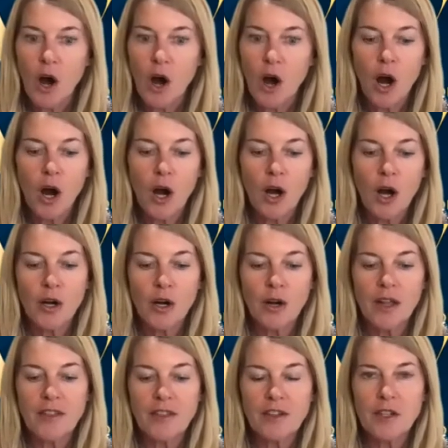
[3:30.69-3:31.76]

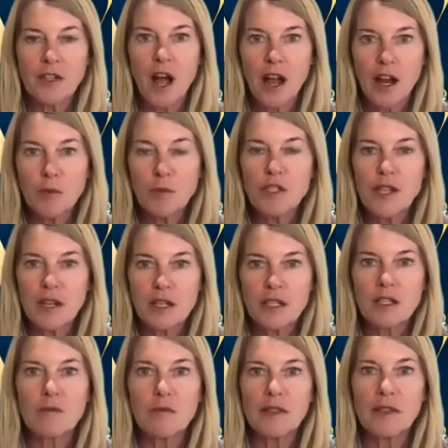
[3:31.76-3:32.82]
there's a higher percentage
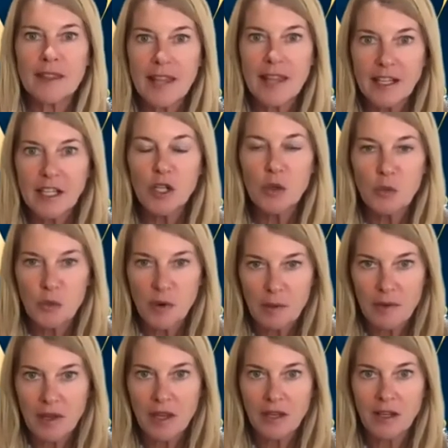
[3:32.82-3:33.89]
of millennial
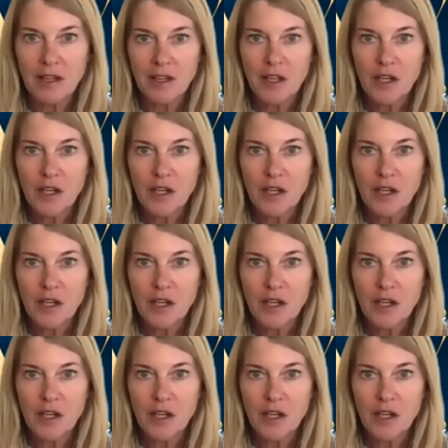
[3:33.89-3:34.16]
women